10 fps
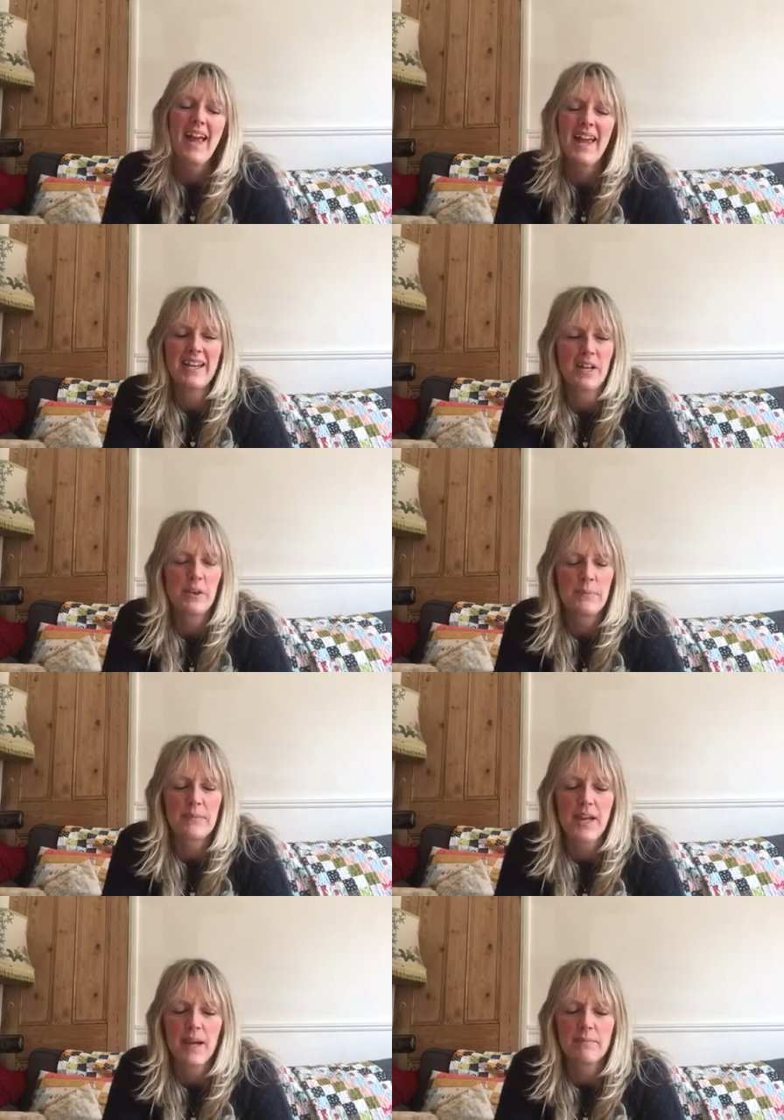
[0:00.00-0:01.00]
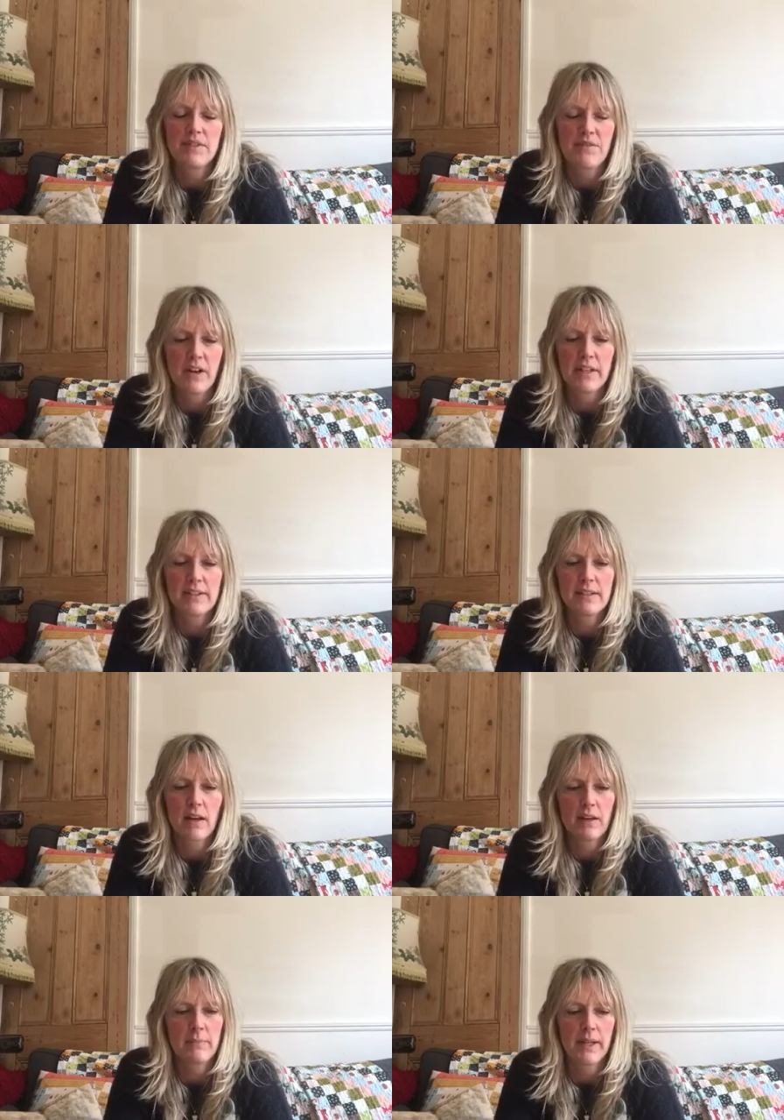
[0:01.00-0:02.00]
Anywho, yeah, divine
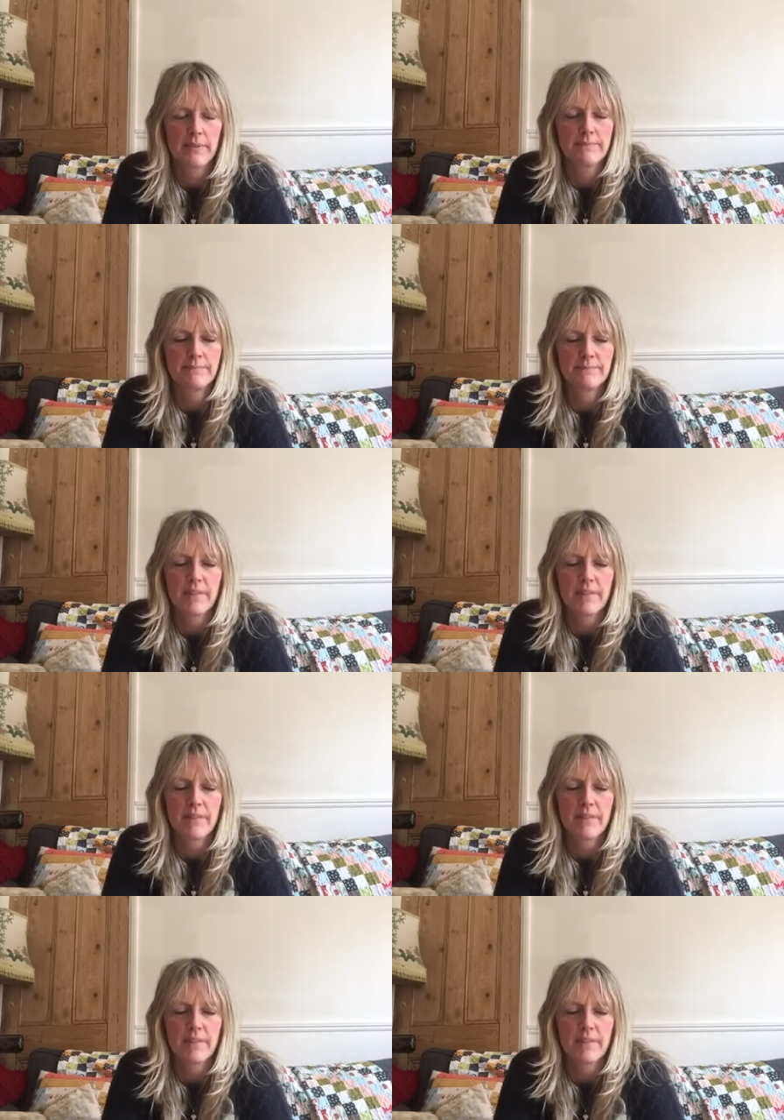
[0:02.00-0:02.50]
timing.